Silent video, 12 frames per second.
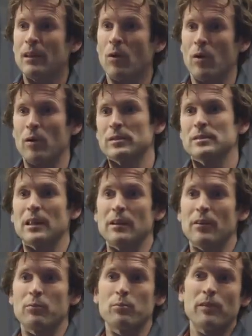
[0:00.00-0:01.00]
or
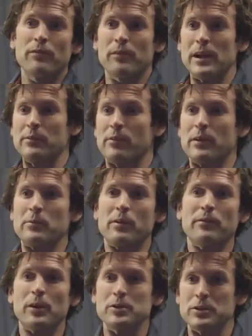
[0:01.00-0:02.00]
a friend of a friend
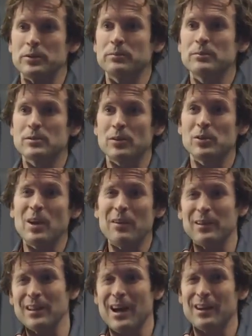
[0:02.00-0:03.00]
referred you. So you have
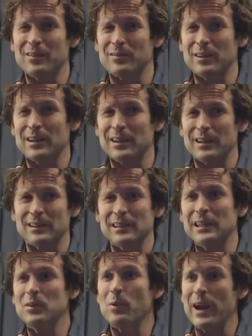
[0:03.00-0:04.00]
a lot of uh,
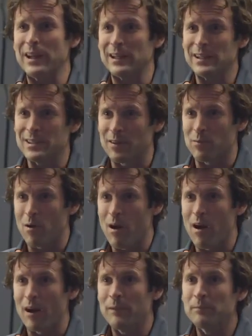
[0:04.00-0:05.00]
leeway to get stuff
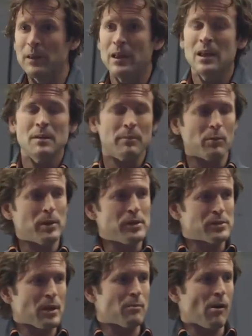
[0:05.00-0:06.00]
wrong. But when you
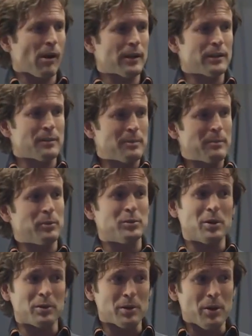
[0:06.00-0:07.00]
start marketing to people who
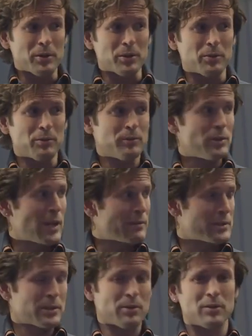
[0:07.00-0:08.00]
don't know you, you have
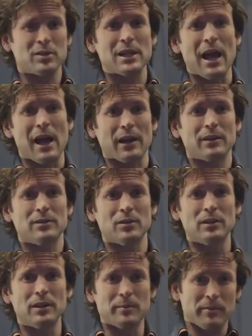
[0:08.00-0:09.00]
zero slack. So
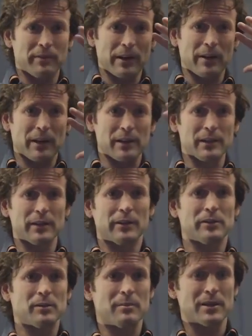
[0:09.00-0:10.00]
you need to be very clear
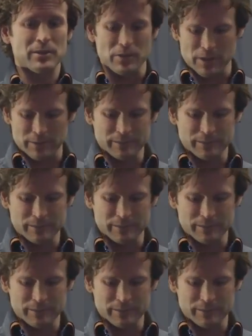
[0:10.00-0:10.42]
in your messaging.